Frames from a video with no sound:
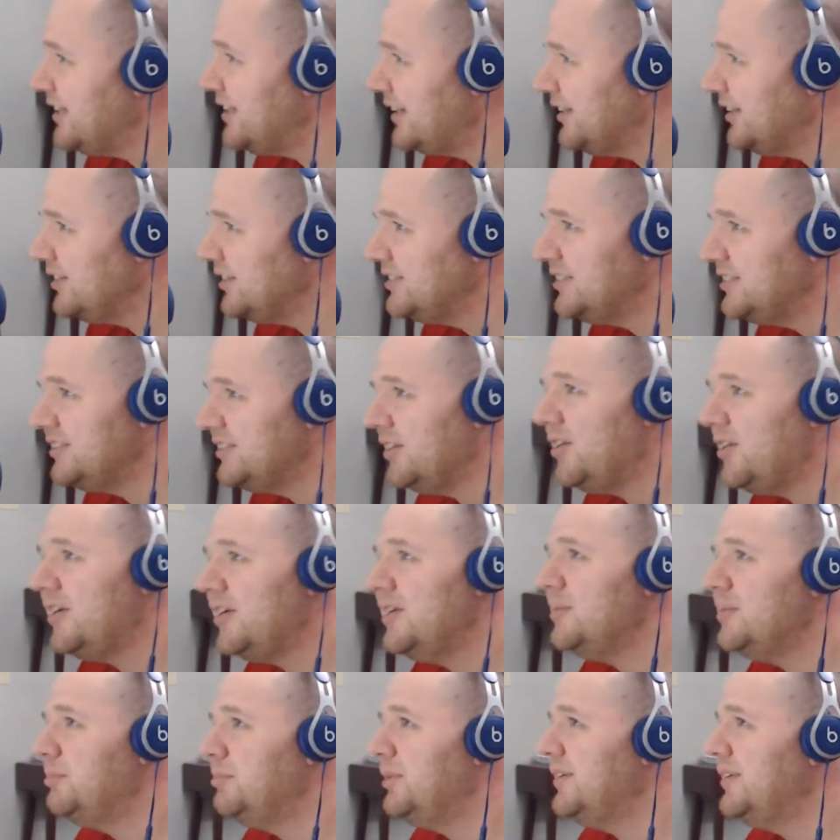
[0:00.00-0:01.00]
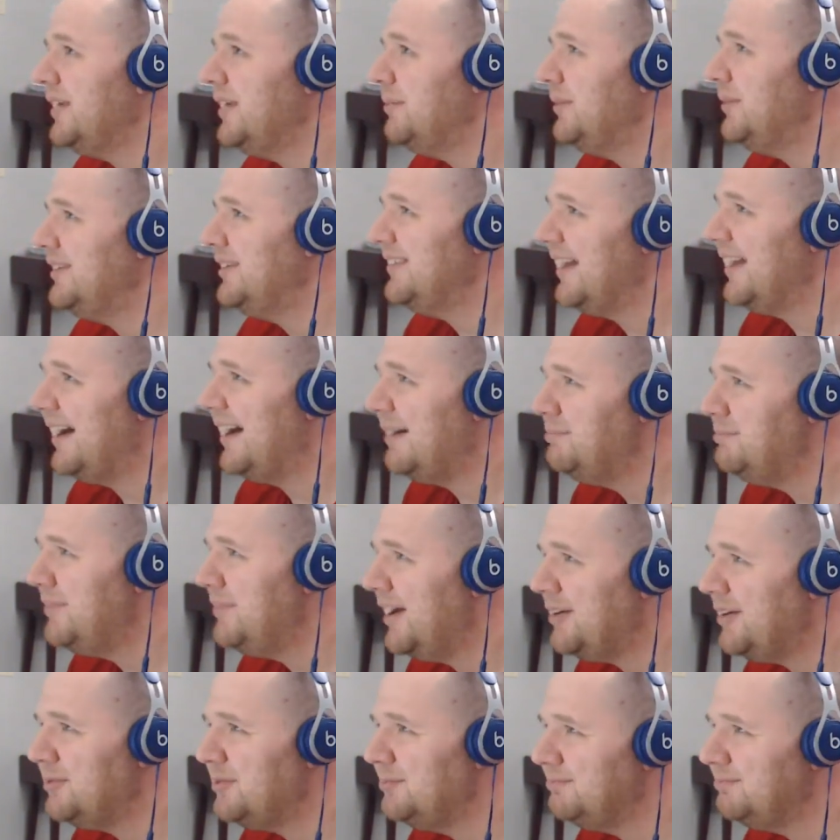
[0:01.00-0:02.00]
had a good start, but I mean, I
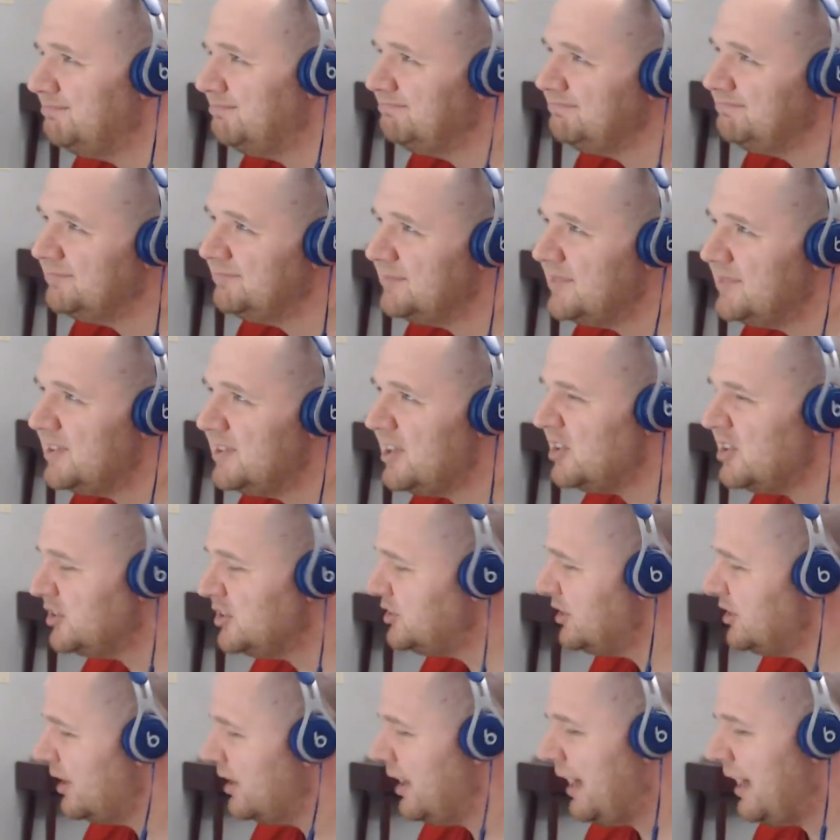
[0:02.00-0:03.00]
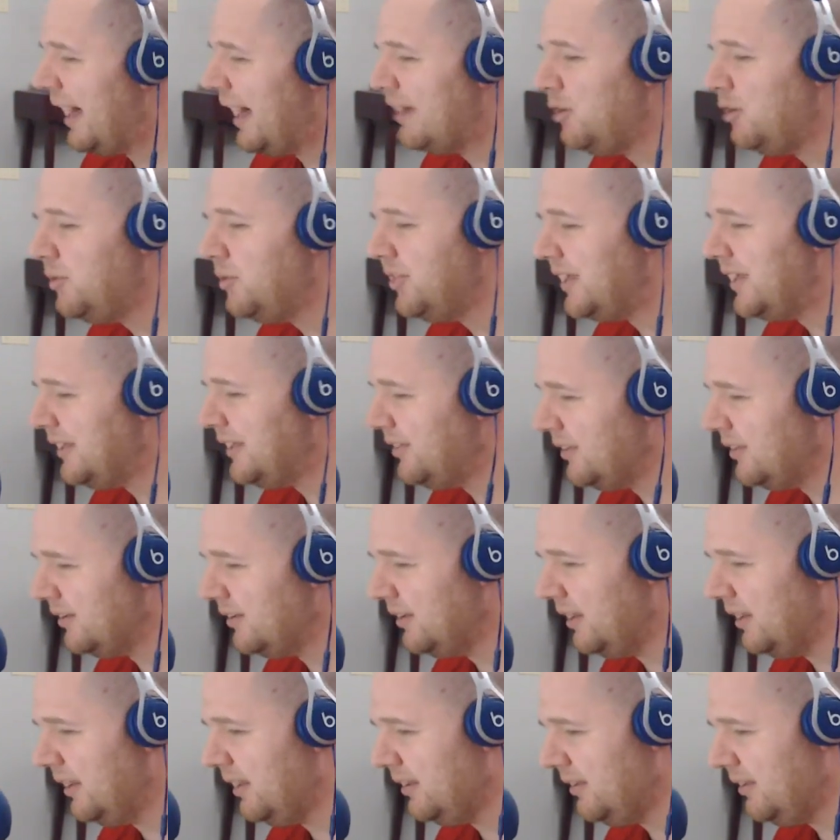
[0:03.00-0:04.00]
don't think
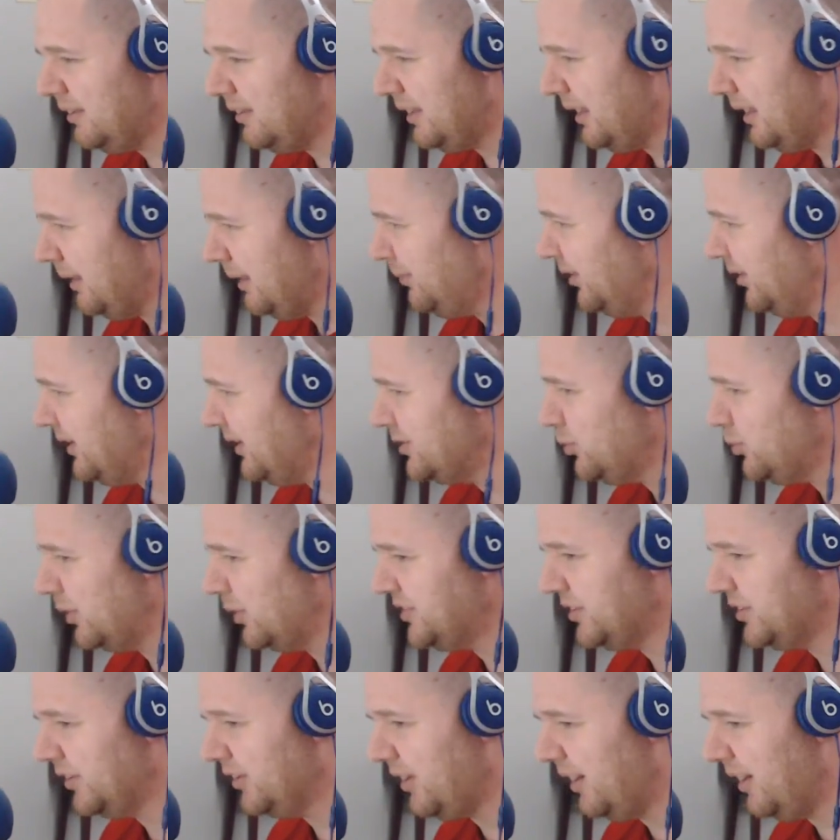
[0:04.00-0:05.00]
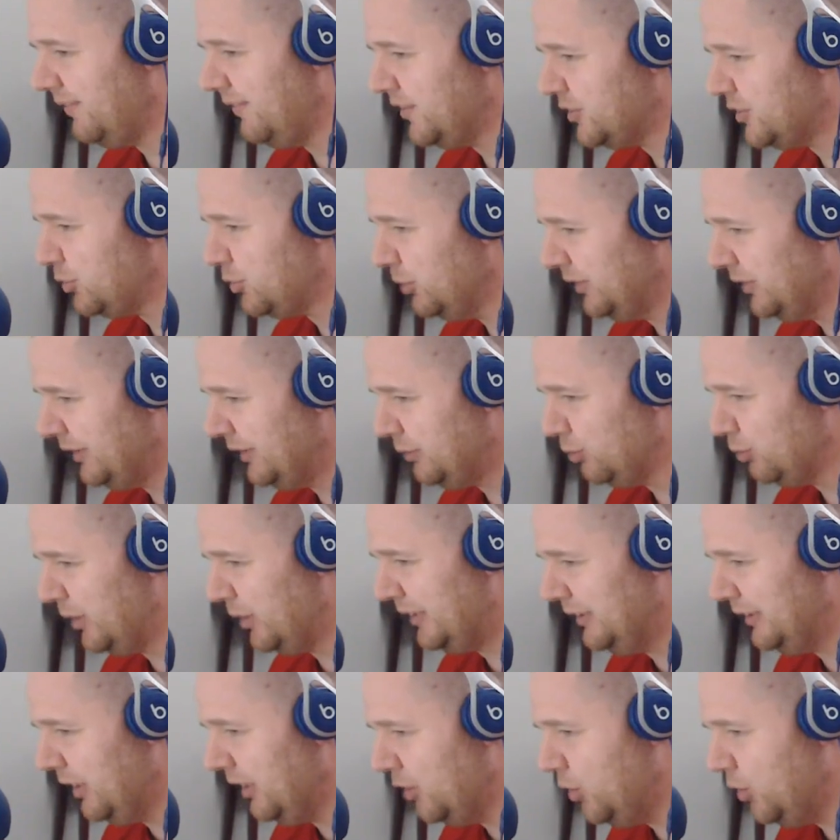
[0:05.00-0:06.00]
the MLS Western Conference really
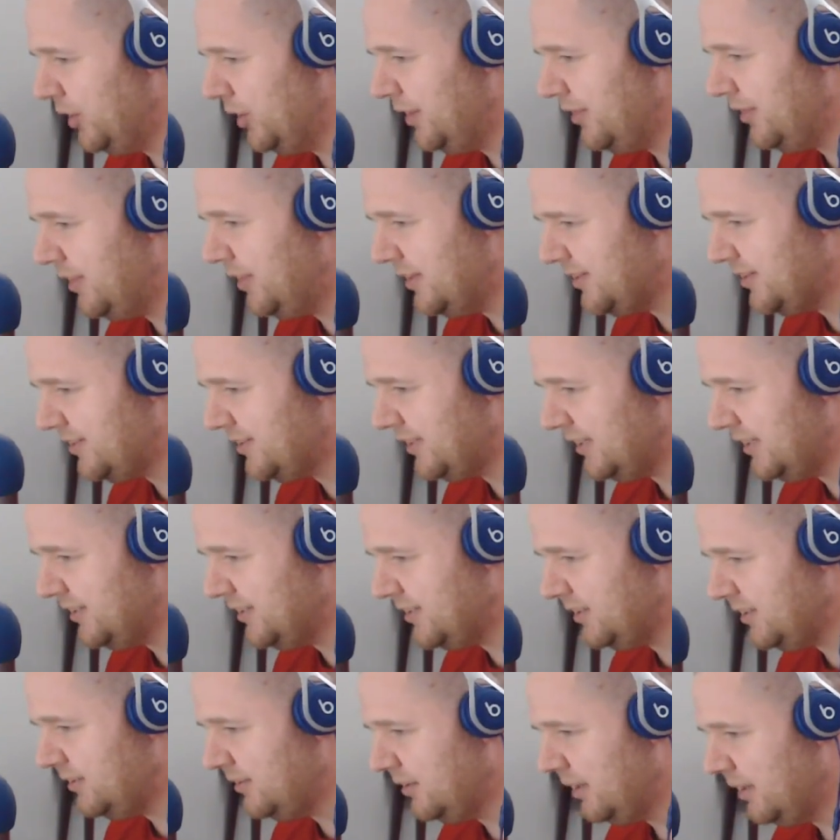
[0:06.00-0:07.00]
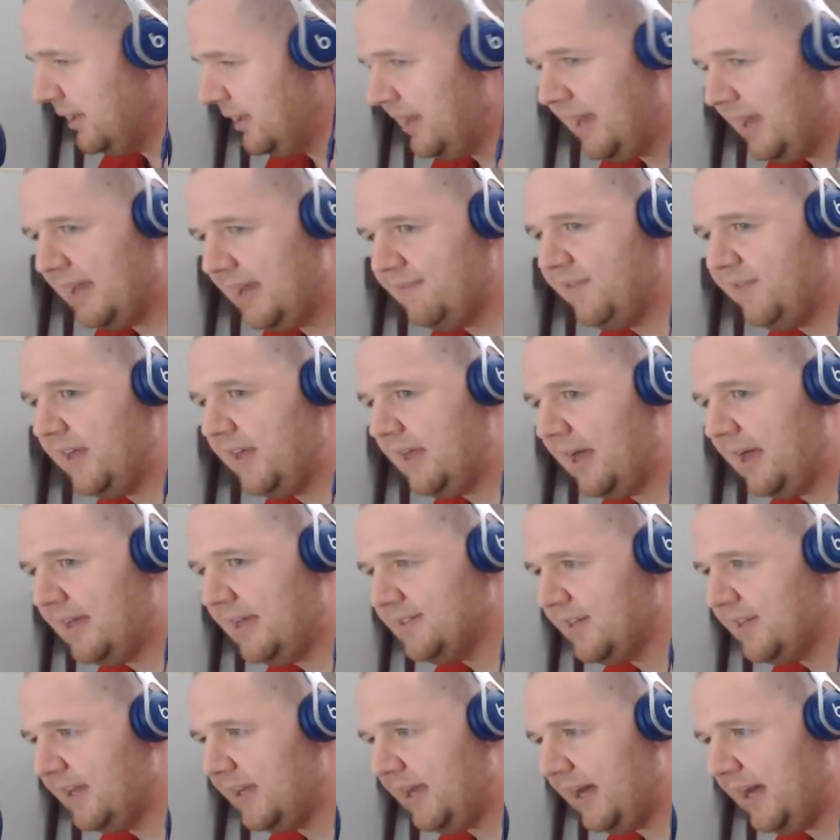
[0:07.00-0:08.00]
reloaded this season
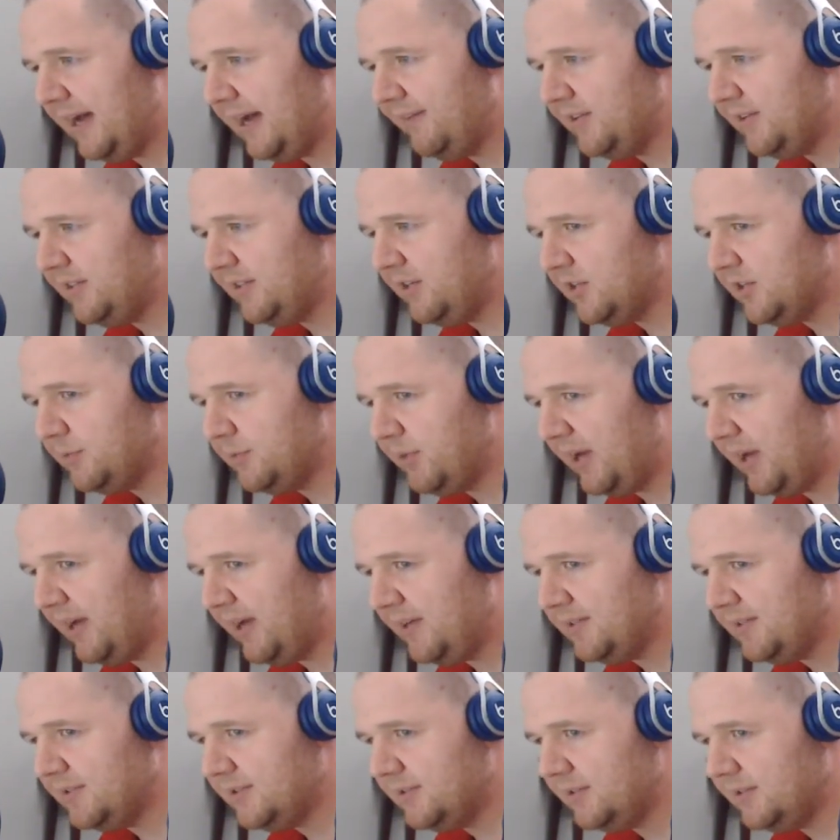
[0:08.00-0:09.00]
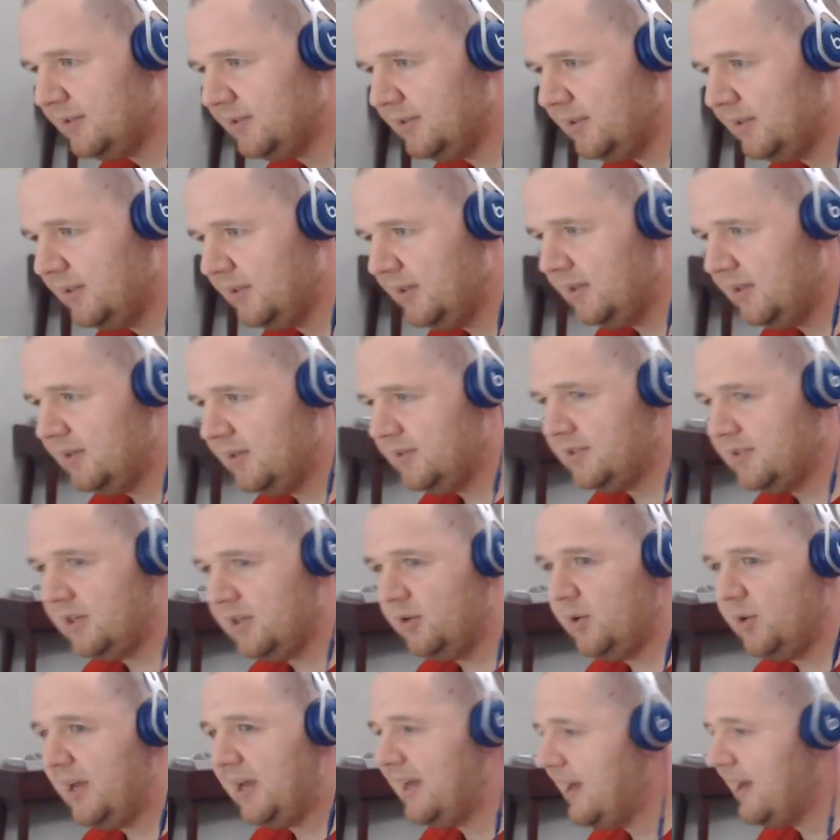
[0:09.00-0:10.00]
as they have in years past.
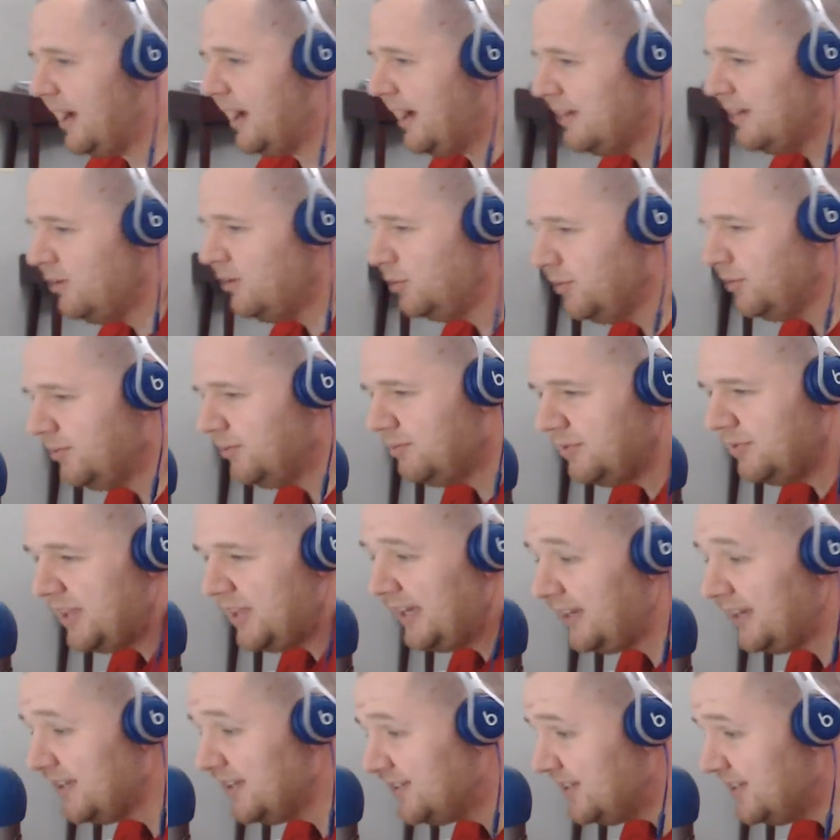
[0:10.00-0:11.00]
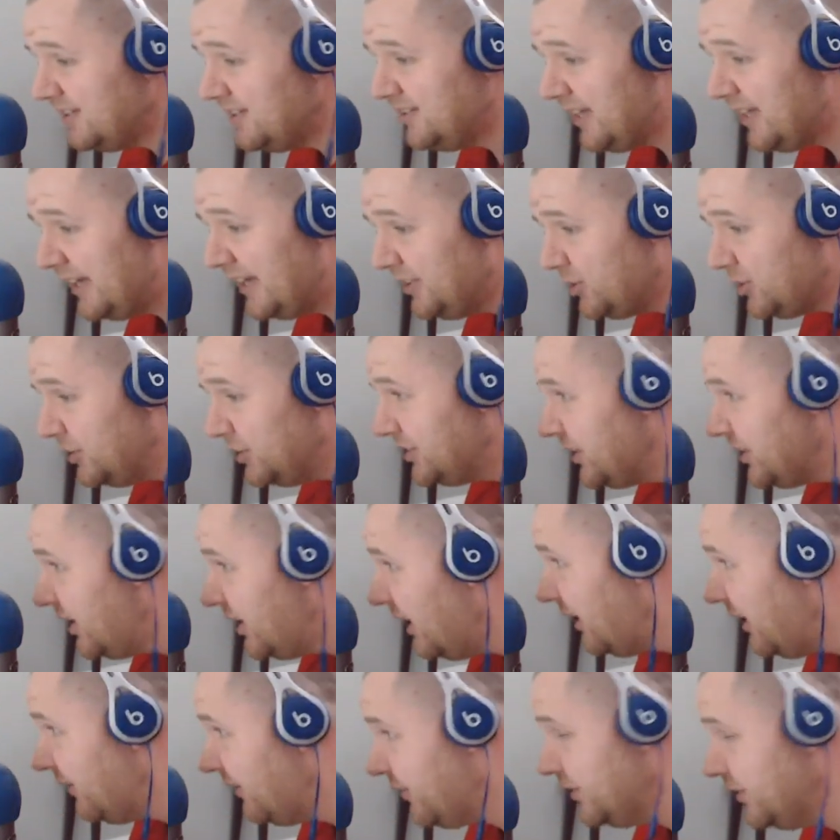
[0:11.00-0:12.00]
So I don't think it's as dangerous a
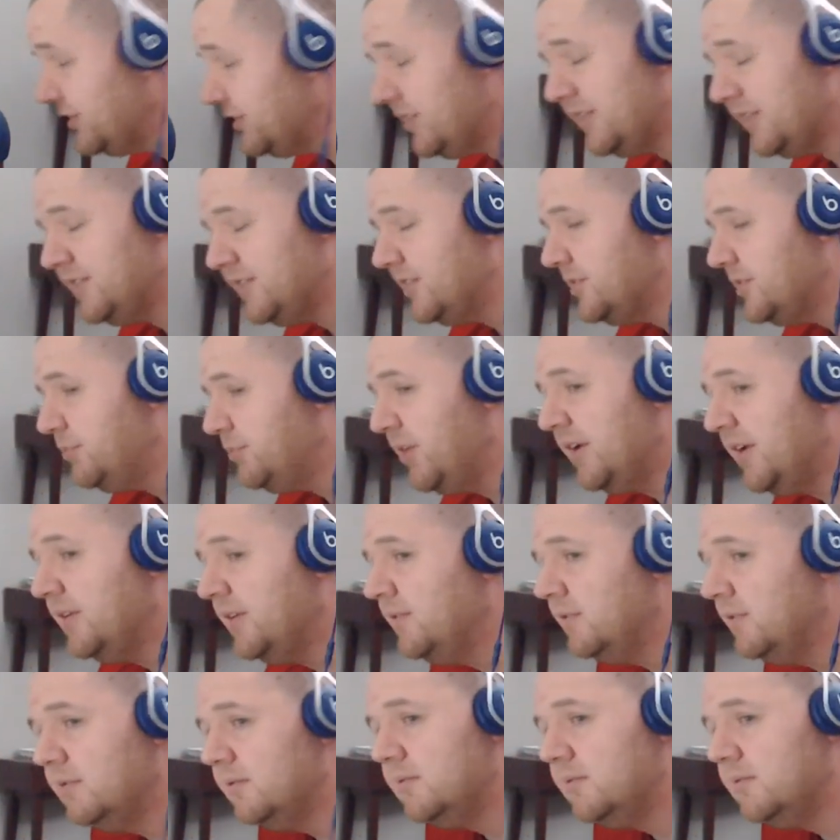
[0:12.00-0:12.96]
conference as it's been.